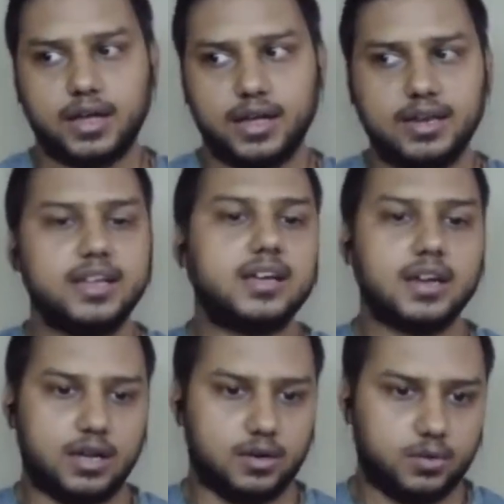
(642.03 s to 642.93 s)
any
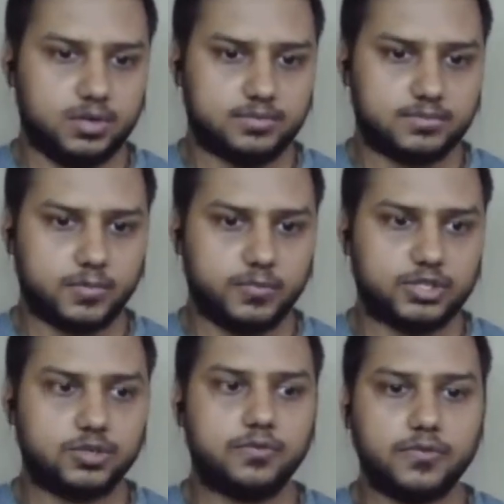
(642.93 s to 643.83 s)
cloud
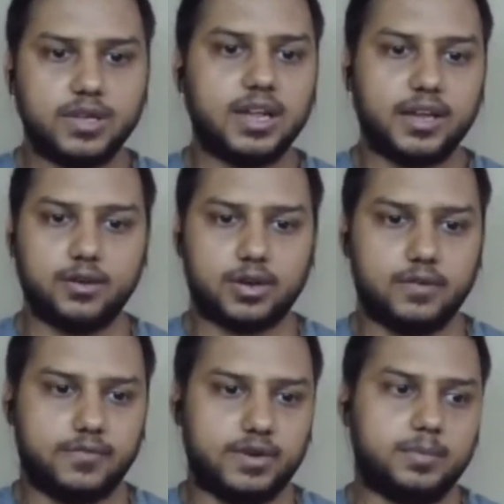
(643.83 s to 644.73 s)
which you feel like you're
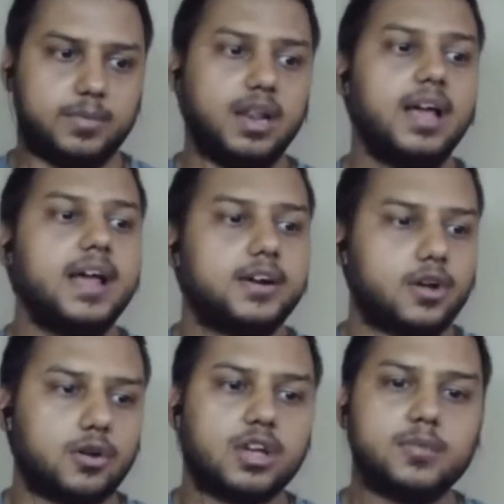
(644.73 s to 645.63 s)
comfortable
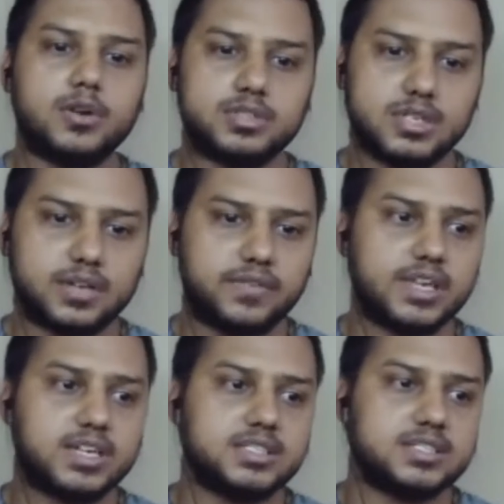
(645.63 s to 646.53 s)
talking about
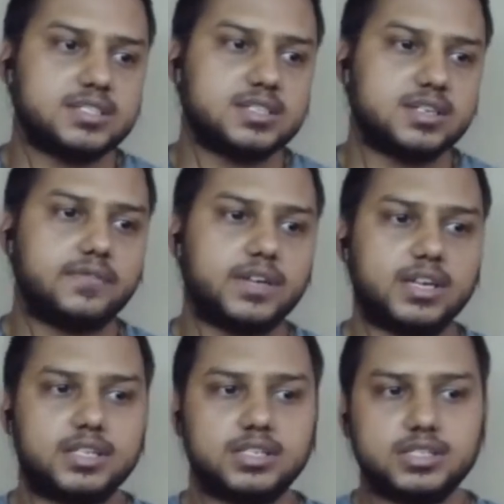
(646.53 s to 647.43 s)
certifications
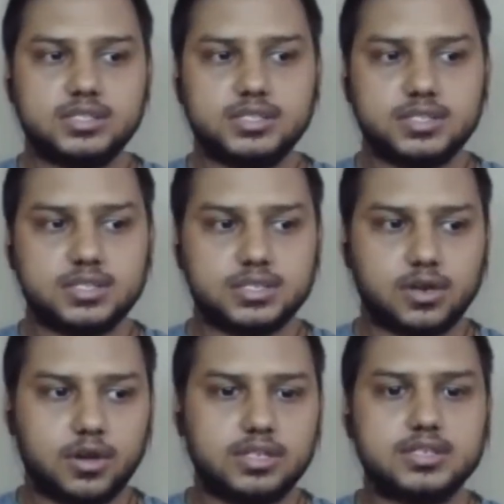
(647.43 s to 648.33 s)
certifications
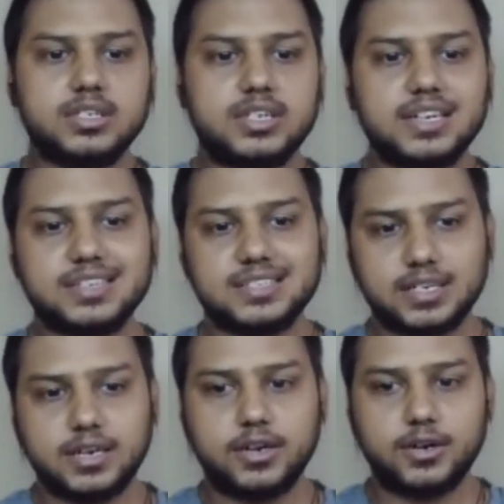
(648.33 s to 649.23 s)
on a certain
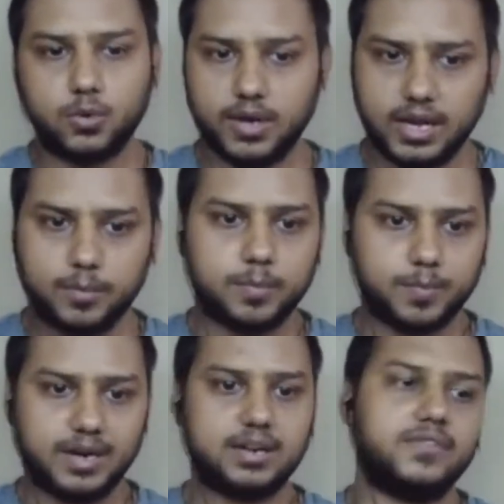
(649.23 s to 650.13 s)
extent do help
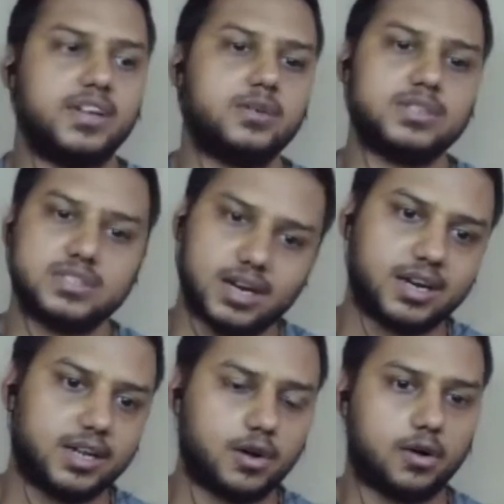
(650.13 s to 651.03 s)
but when you are
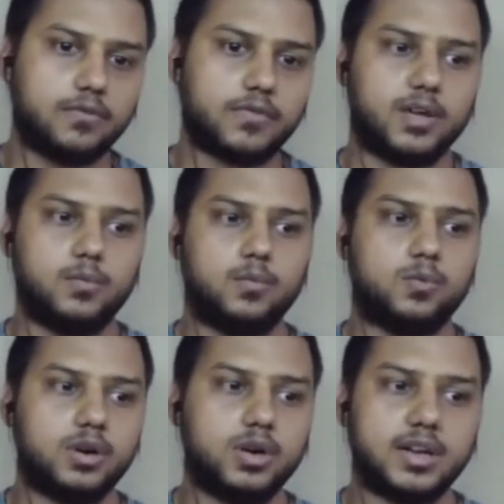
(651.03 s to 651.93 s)
starting off i
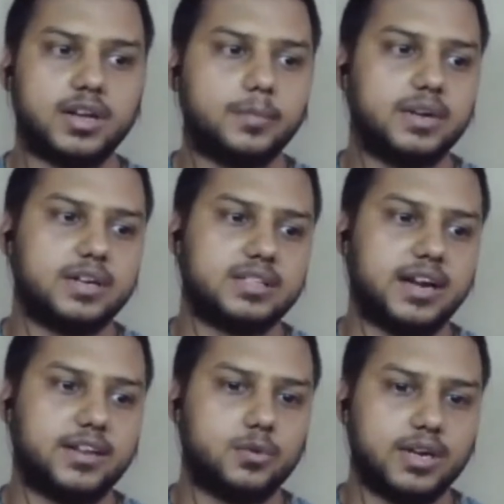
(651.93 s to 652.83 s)
would recommend
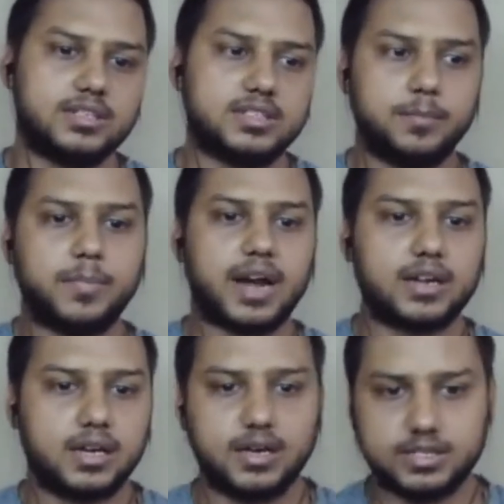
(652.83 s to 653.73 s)
that you get some
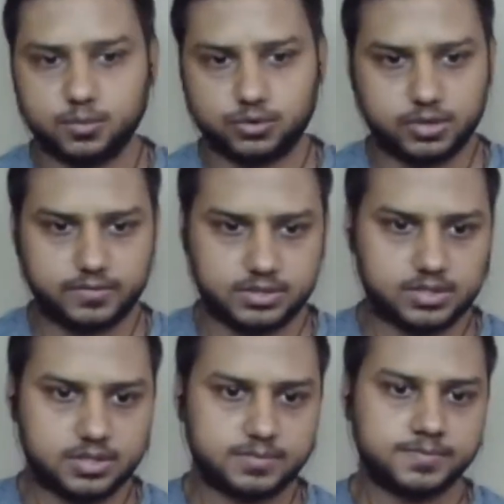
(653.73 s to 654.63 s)
practical exposure first